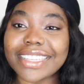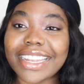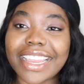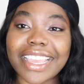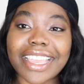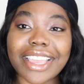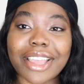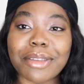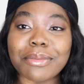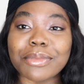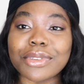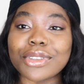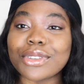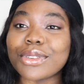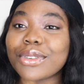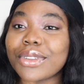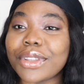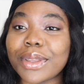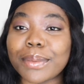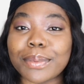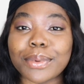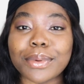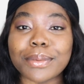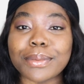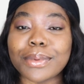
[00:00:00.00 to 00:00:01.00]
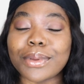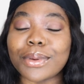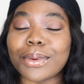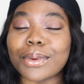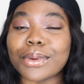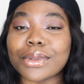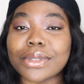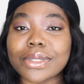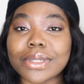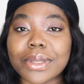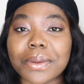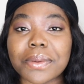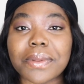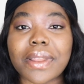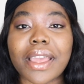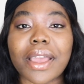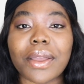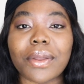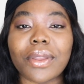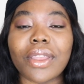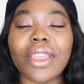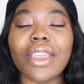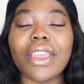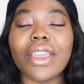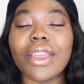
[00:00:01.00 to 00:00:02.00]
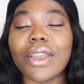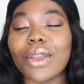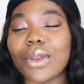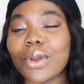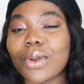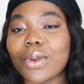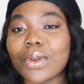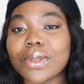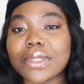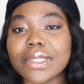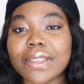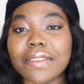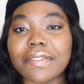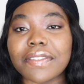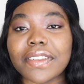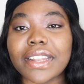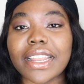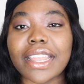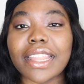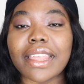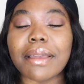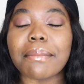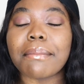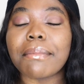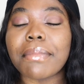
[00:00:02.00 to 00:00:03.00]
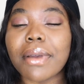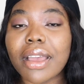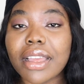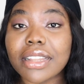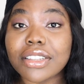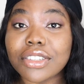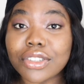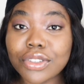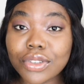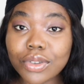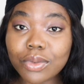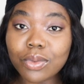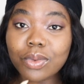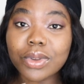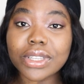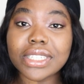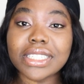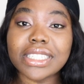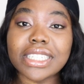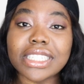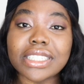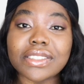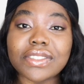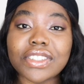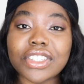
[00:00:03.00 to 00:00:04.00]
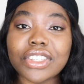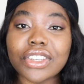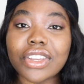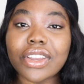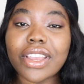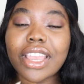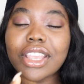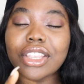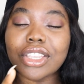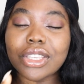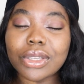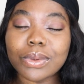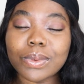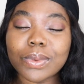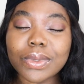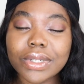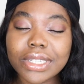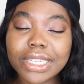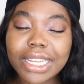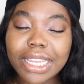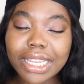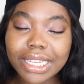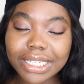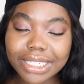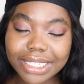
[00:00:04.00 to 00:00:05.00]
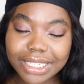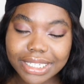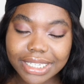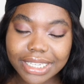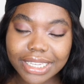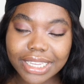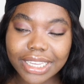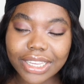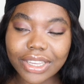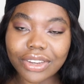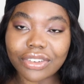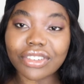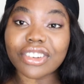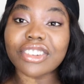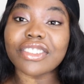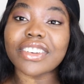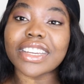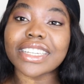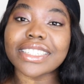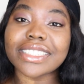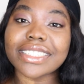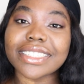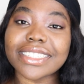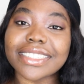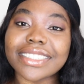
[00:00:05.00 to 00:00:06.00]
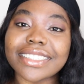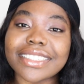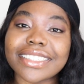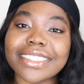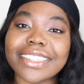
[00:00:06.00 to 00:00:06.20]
Like, I'm sure they're probably all sold out or something like that, but do watch this video and you will not regret it.